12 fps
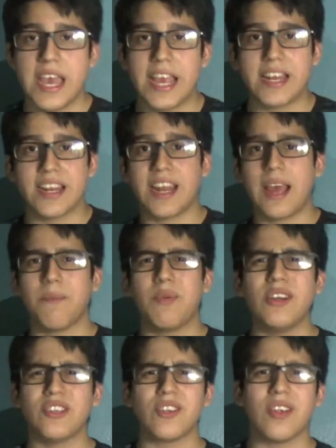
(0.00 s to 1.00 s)
and then I'm
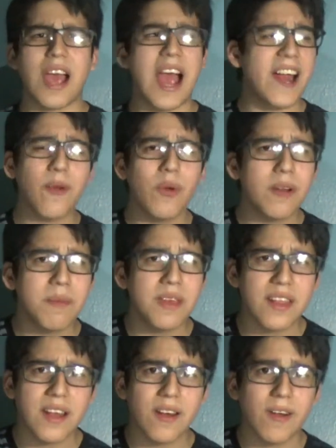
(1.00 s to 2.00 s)
pretty sure I don't want to be
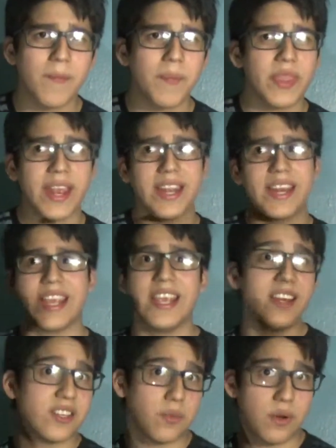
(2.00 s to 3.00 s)
there, and then
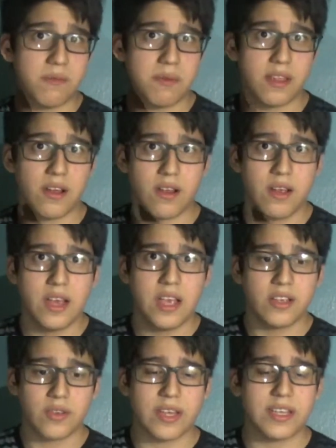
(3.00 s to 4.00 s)
he doesn't want to be there.
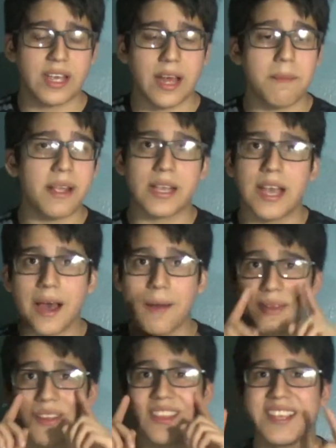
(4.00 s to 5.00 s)
So I'm like,
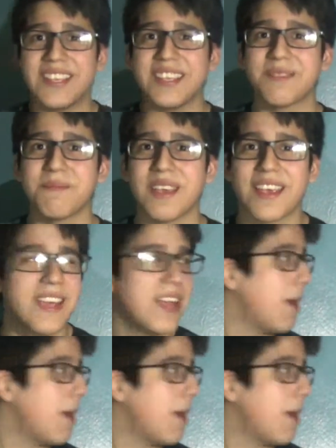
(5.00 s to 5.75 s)
this is me.